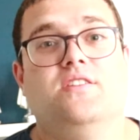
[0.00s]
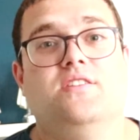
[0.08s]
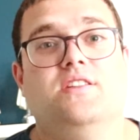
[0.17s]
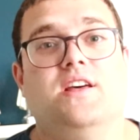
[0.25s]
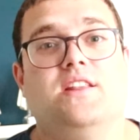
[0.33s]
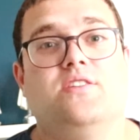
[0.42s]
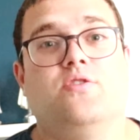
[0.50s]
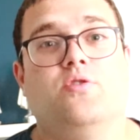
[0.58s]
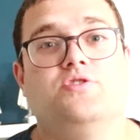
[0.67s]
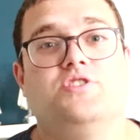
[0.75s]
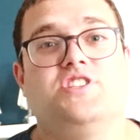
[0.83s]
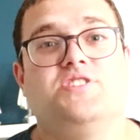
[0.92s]
that
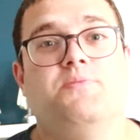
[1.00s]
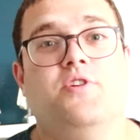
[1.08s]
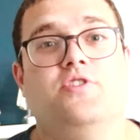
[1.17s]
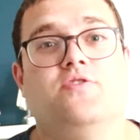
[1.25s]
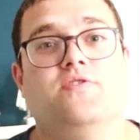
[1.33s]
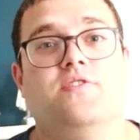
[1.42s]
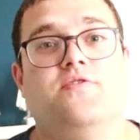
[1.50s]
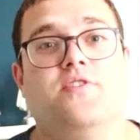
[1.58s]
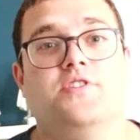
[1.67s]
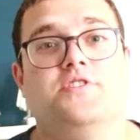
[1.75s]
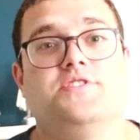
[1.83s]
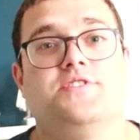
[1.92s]
holds the spirit of the
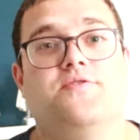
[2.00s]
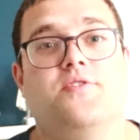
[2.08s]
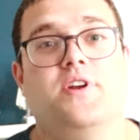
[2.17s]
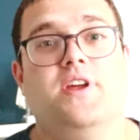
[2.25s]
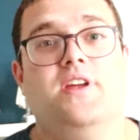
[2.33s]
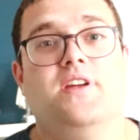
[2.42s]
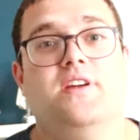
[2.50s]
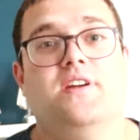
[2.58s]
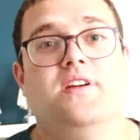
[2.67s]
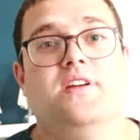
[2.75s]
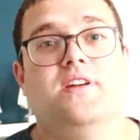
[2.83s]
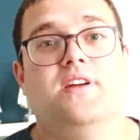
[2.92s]
first three
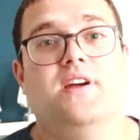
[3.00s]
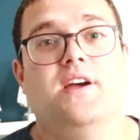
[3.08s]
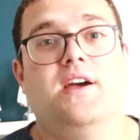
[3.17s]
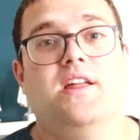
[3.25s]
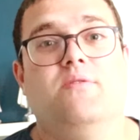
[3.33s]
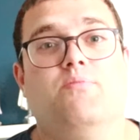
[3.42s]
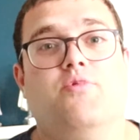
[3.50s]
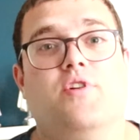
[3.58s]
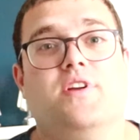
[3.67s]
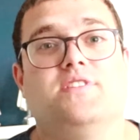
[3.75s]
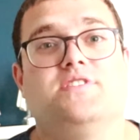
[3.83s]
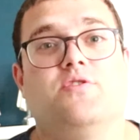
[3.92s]
and
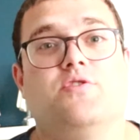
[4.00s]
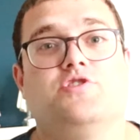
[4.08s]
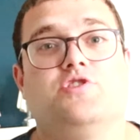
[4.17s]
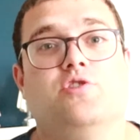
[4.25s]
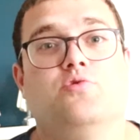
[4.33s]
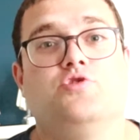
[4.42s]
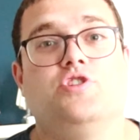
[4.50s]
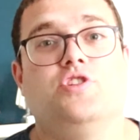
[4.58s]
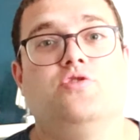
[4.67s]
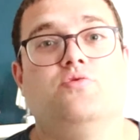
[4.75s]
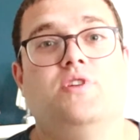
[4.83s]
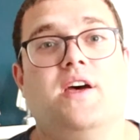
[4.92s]
brings a
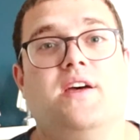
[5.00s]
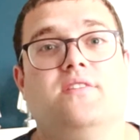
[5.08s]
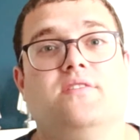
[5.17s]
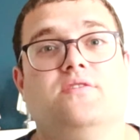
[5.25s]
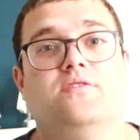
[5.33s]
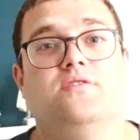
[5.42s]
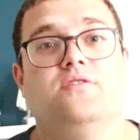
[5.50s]
resolution to the